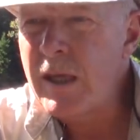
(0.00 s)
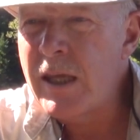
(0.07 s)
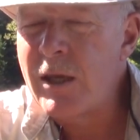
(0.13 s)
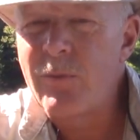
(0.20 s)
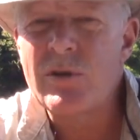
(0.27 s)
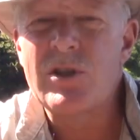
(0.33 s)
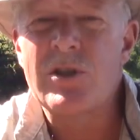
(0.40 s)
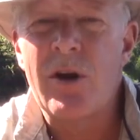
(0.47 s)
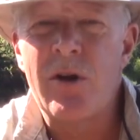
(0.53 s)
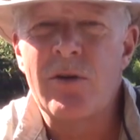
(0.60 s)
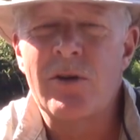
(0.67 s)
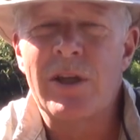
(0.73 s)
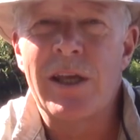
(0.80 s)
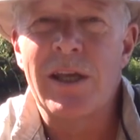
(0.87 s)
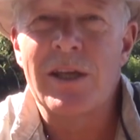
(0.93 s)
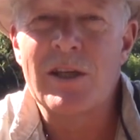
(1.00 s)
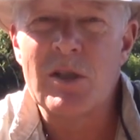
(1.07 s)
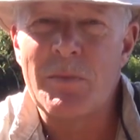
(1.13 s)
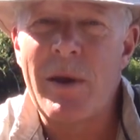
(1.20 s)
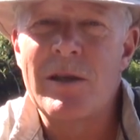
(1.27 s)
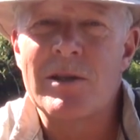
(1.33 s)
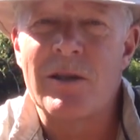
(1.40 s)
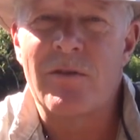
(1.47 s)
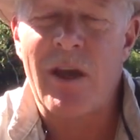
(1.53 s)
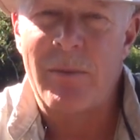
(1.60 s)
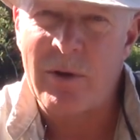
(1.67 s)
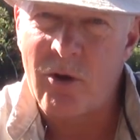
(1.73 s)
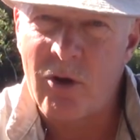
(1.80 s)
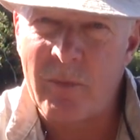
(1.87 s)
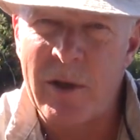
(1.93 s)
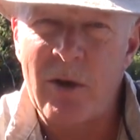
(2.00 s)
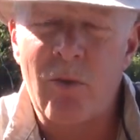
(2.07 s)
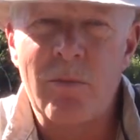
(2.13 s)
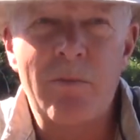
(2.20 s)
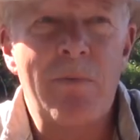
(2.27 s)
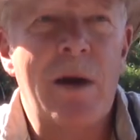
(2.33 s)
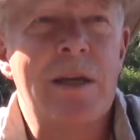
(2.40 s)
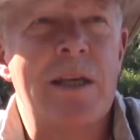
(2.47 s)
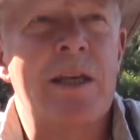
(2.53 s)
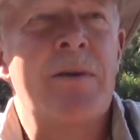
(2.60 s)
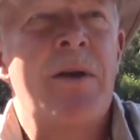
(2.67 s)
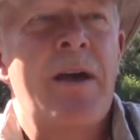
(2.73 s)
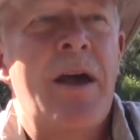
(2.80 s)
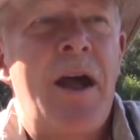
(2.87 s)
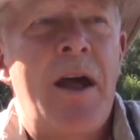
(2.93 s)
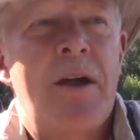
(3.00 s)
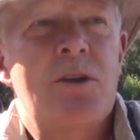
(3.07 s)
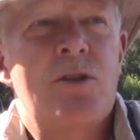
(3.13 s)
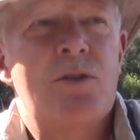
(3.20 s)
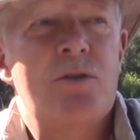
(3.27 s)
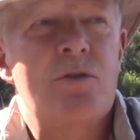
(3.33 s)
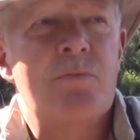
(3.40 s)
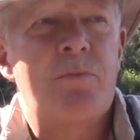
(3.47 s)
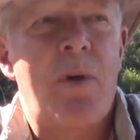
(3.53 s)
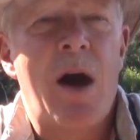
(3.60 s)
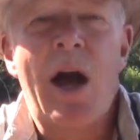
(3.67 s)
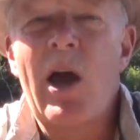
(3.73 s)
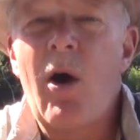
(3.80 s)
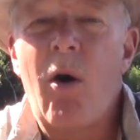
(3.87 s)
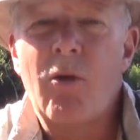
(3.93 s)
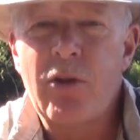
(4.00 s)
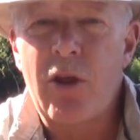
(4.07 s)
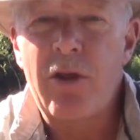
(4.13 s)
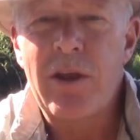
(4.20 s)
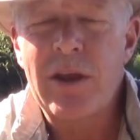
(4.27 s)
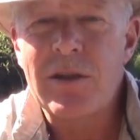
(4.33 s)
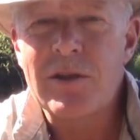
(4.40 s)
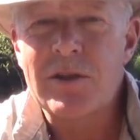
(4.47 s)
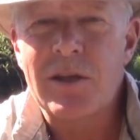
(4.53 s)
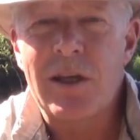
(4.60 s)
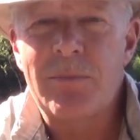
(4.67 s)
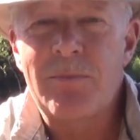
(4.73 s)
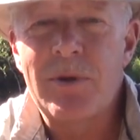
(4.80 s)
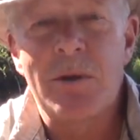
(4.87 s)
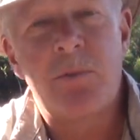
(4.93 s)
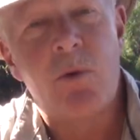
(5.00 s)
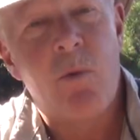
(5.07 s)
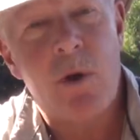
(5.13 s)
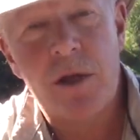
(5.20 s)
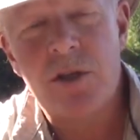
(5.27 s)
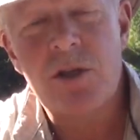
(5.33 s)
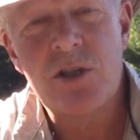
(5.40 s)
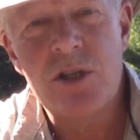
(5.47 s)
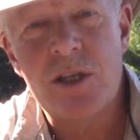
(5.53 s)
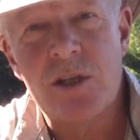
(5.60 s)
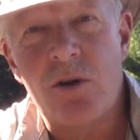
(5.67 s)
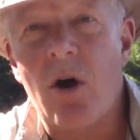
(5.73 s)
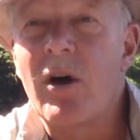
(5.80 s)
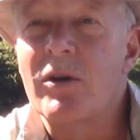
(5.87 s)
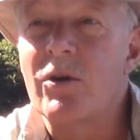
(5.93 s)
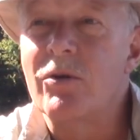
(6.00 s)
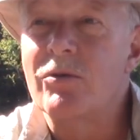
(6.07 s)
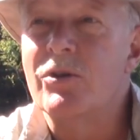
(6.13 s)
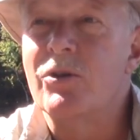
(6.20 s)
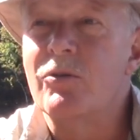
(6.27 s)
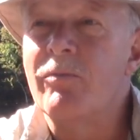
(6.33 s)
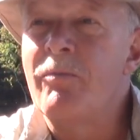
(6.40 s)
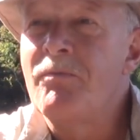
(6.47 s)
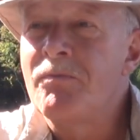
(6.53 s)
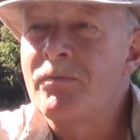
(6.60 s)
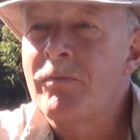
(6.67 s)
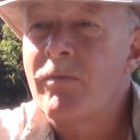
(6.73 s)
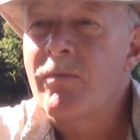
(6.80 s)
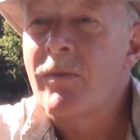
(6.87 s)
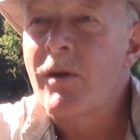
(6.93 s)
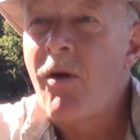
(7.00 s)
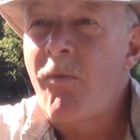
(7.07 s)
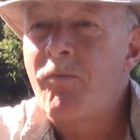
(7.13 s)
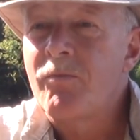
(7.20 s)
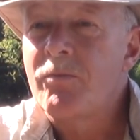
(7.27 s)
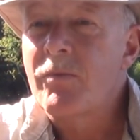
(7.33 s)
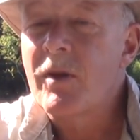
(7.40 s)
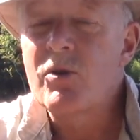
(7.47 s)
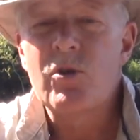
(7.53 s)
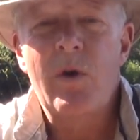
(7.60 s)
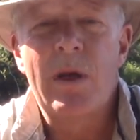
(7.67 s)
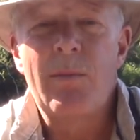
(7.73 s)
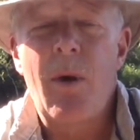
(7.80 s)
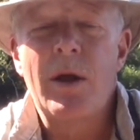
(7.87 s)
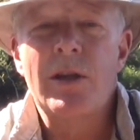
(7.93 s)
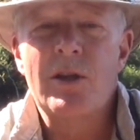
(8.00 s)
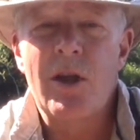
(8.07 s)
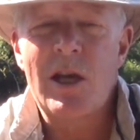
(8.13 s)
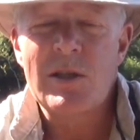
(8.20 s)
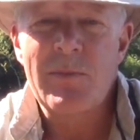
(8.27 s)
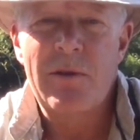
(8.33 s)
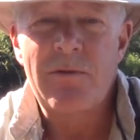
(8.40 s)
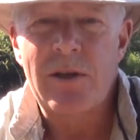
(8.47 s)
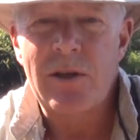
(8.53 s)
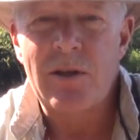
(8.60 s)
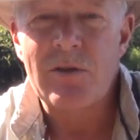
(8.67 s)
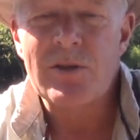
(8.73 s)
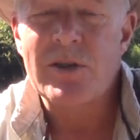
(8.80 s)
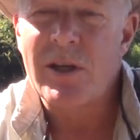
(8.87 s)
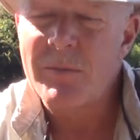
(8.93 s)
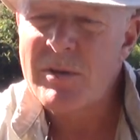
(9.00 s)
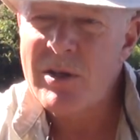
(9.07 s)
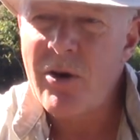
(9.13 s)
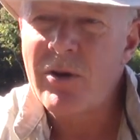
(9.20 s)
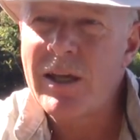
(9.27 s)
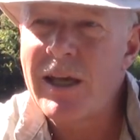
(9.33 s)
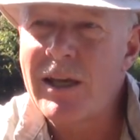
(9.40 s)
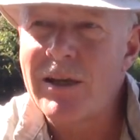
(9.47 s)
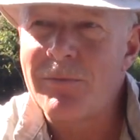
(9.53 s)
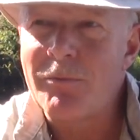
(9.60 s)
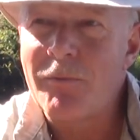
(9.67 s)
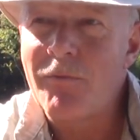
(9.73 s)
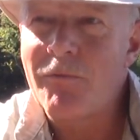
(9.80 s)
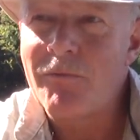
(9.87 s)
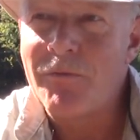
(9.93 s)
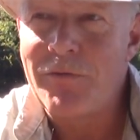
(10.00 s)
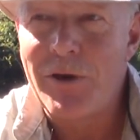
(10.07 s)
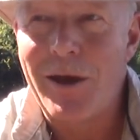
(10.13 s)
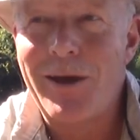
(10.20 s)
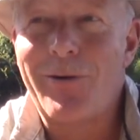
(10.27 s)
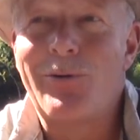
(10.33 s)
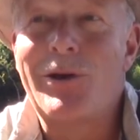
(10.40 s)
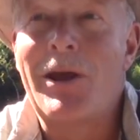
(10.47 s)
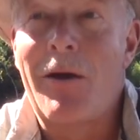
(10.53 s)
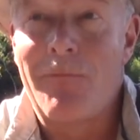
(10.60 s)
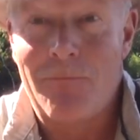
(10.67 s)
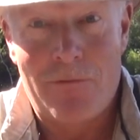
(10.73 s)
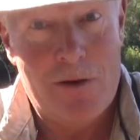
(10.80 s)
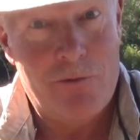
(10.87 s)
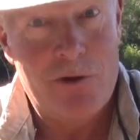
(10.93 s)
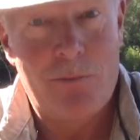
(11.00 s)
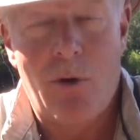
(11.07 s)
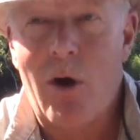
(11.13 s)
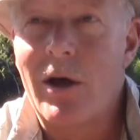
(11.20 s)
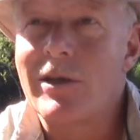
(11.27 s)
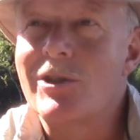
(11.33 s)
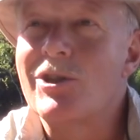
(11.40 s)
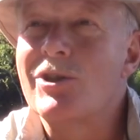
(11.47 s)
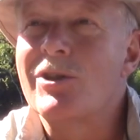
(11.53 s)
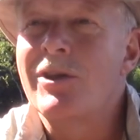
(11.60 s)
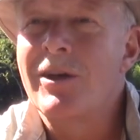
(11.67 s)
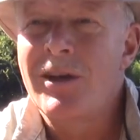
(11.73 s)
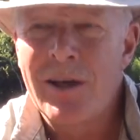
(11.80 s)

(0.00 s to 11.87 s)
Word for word: it was starting to get expensive coming out of my own money to buy all the things that people wanted to see on YouTube so I monetize my videos and I'm starting to get a very, very modest